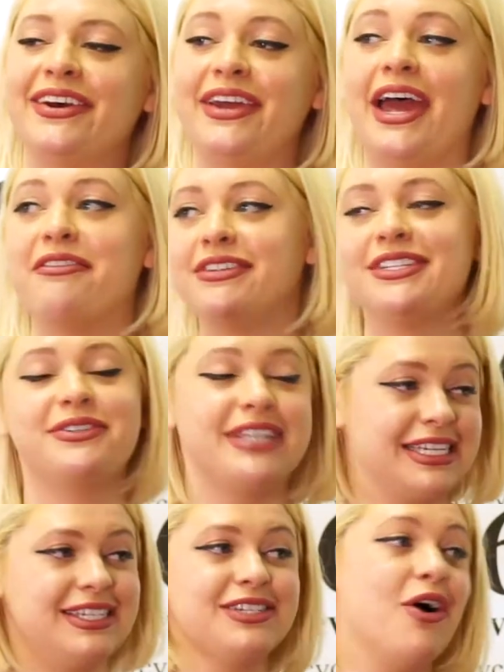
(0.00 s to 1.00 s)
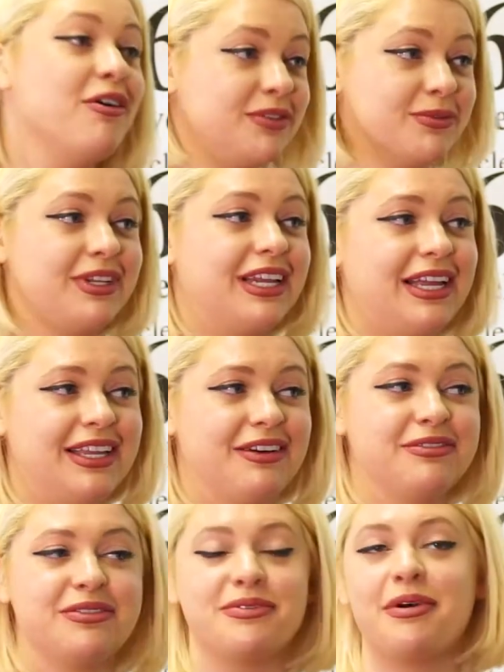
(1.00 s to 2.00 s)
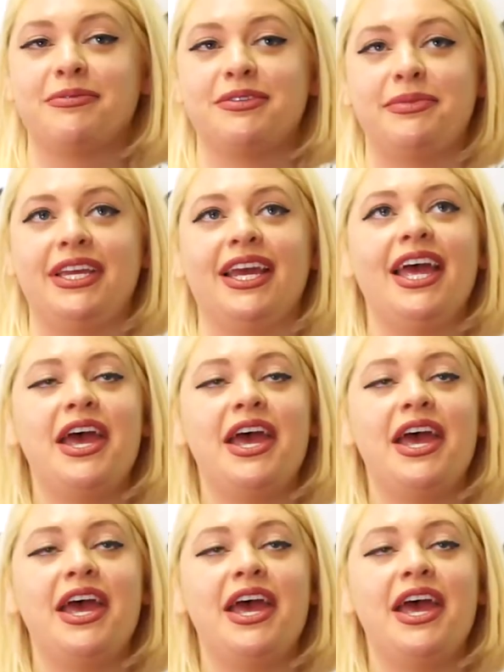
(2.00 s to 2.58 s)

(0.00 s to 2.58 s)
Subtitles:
Every single desk in this office would look like that. It was up to me.